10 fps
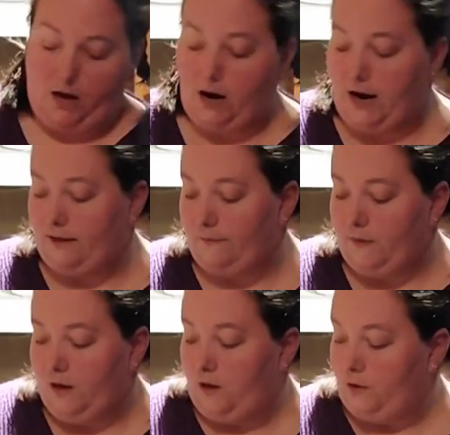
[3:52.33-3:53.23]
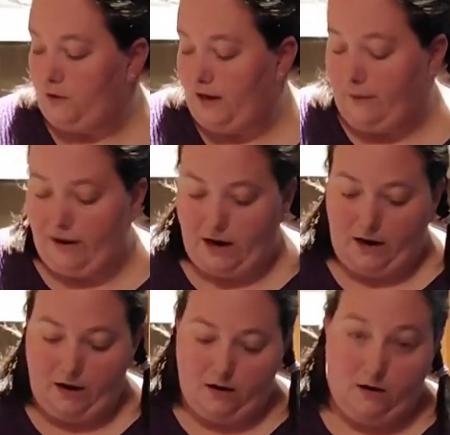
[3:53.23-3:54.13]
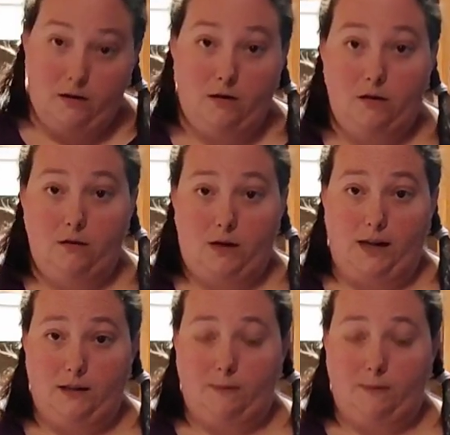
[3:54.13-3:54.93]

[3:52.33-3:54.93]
All right. So there we are, got